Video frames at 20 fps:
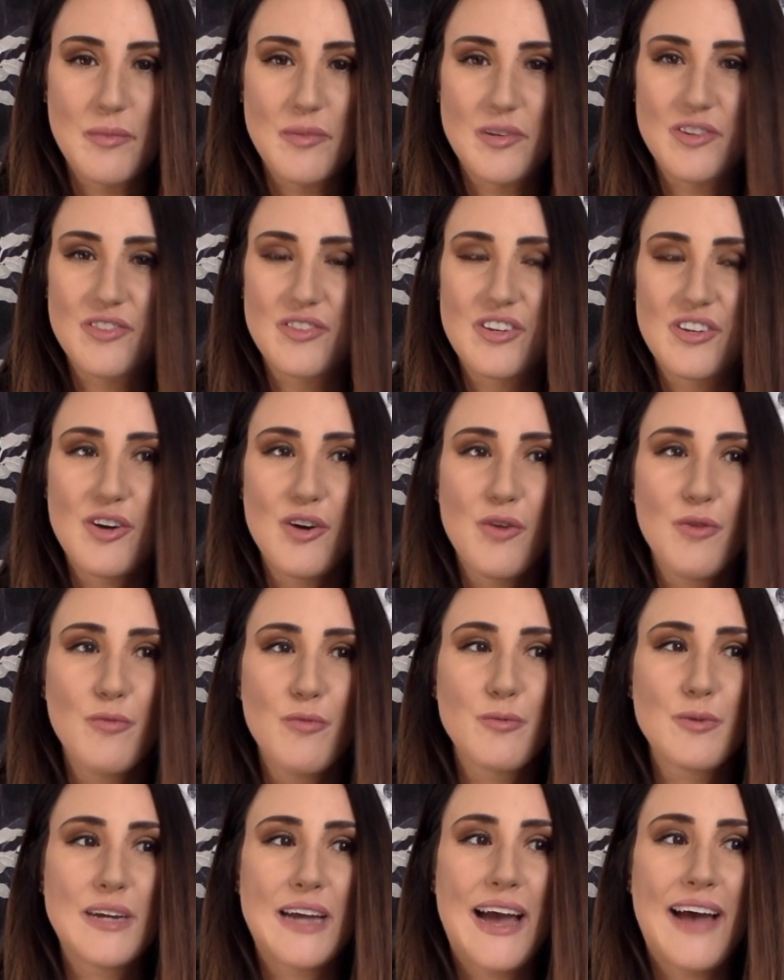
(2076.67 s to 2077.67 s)
There's no
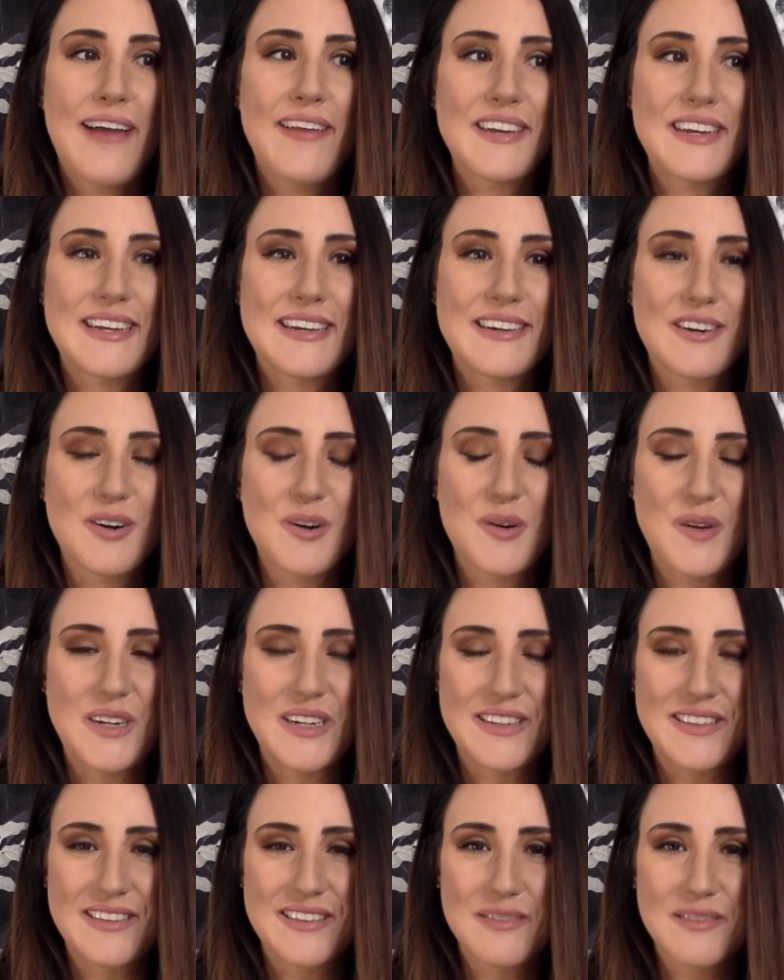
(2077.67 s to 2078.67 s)
reality
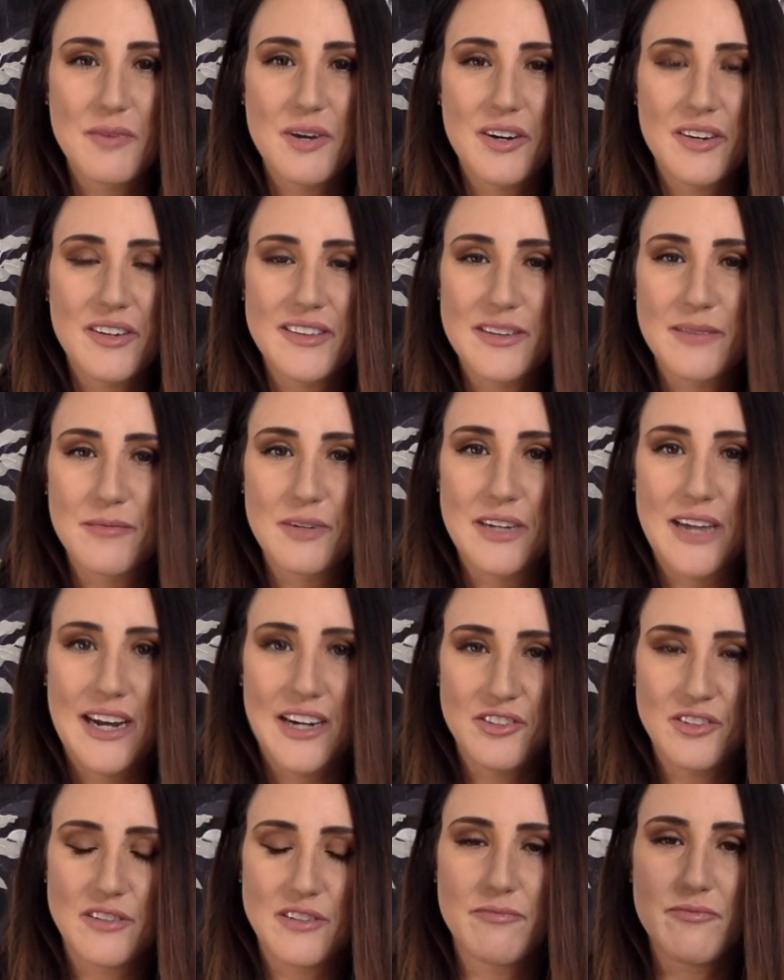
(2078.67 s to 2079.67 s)
occurring in this market that would
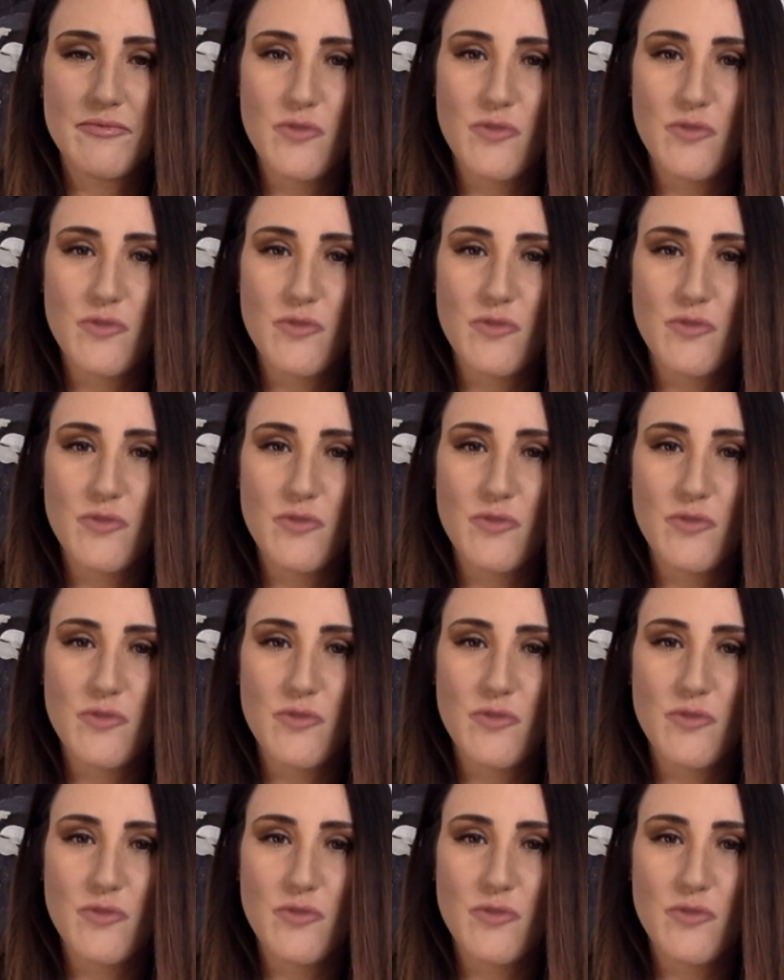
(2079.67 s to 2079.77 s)
actually